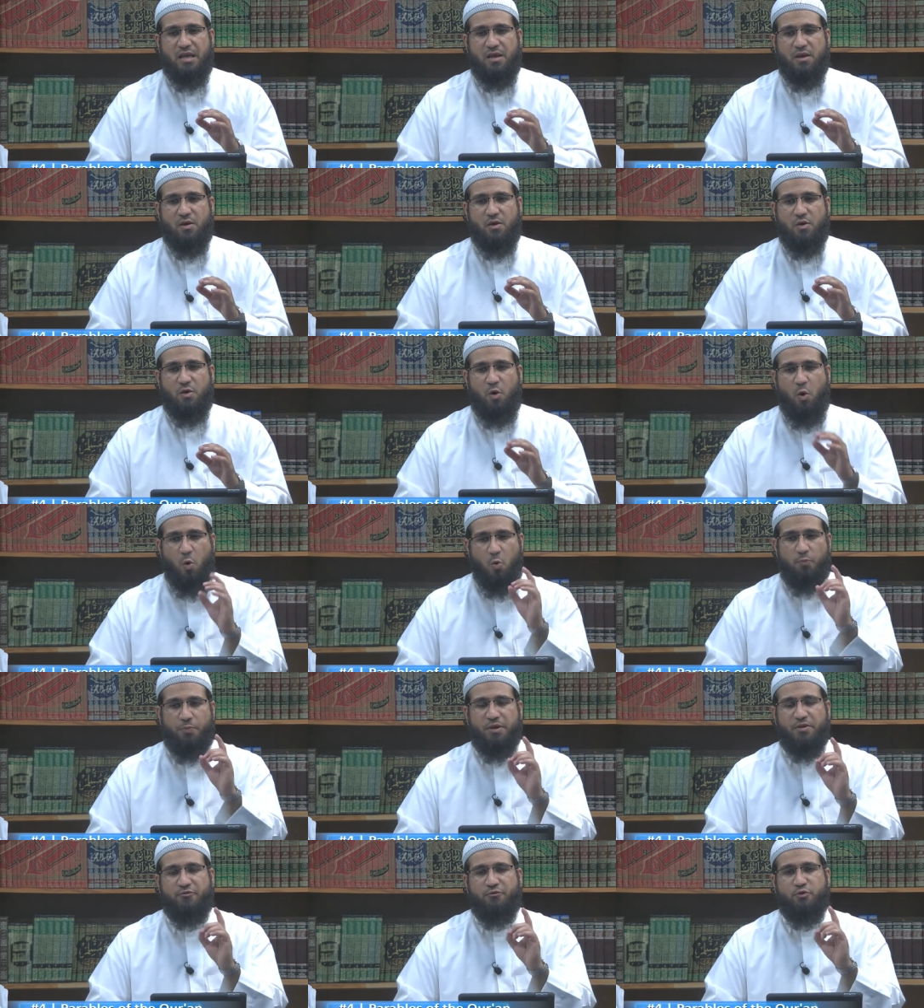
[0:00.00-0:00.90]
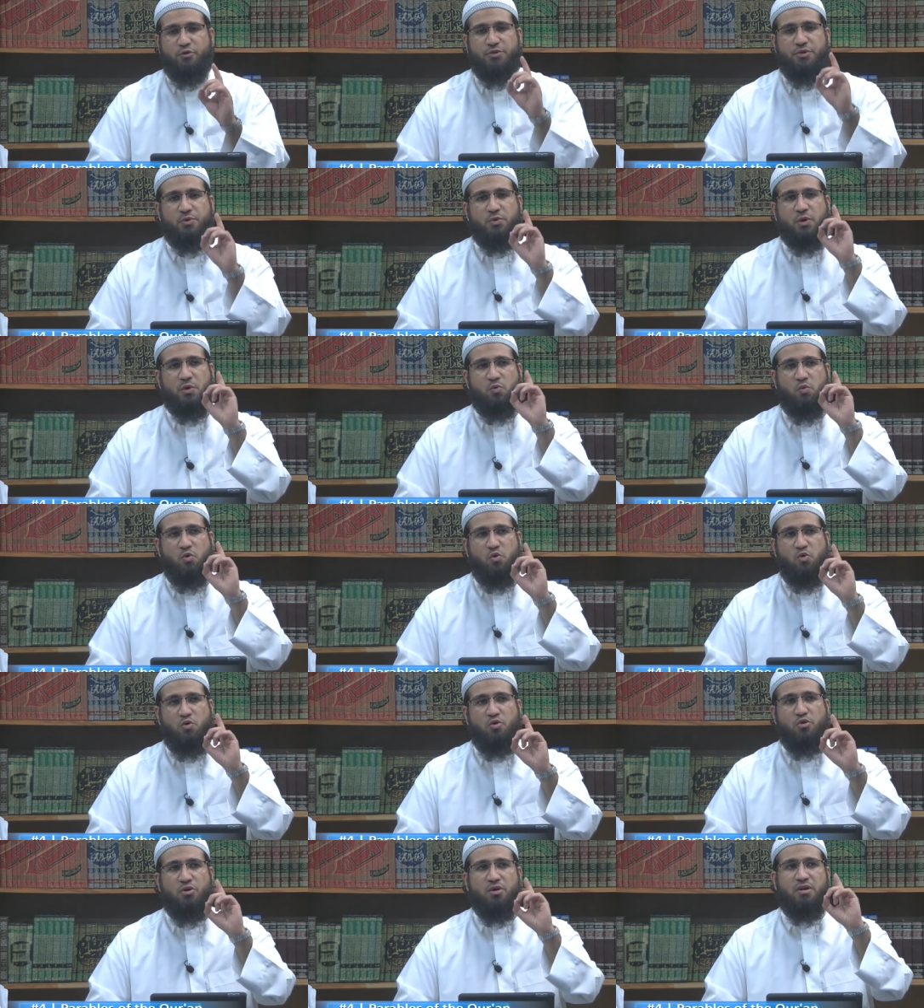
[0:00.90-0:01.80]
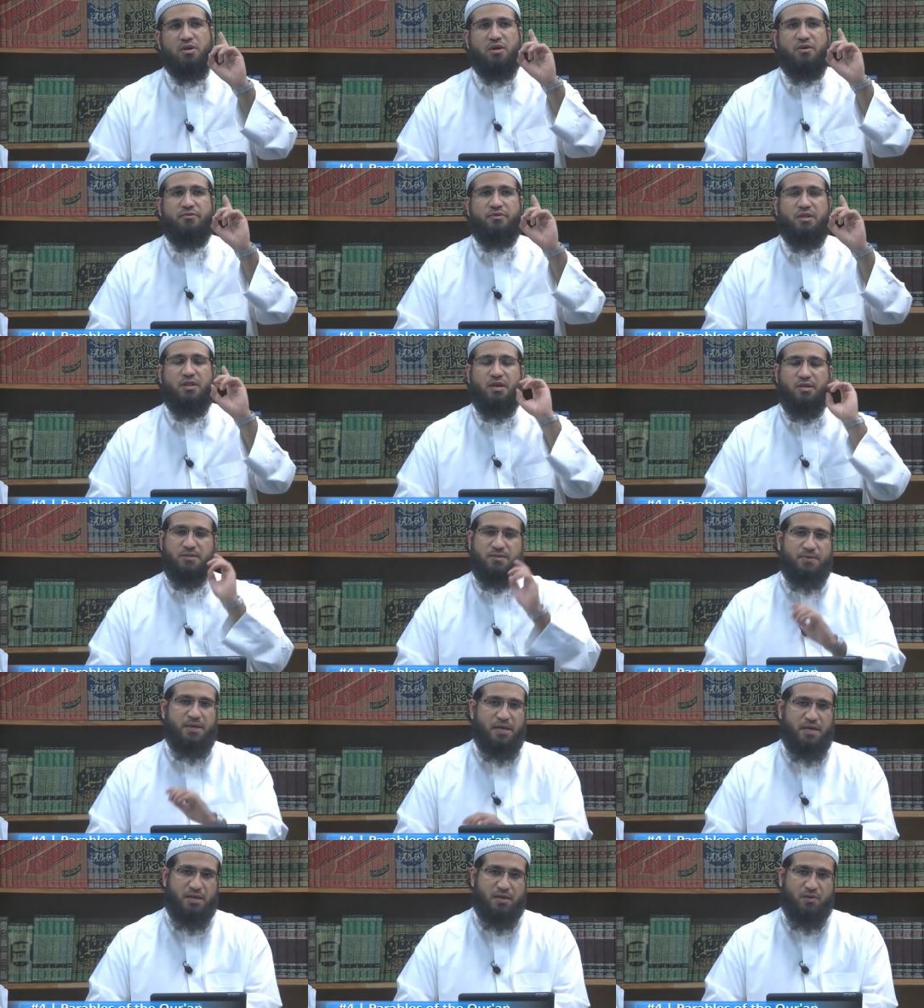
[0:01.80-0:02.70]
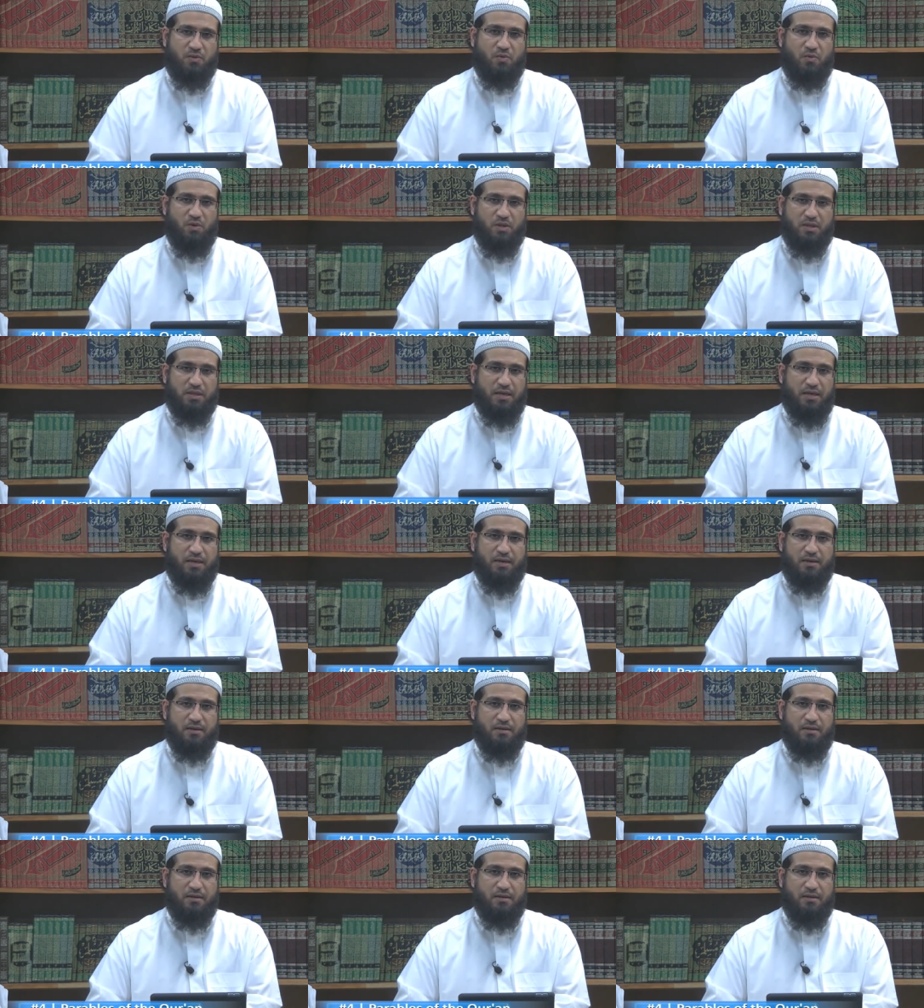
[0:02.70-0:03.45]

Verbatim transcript: hoping for the reward of Allah subhanahu wa ta'ala,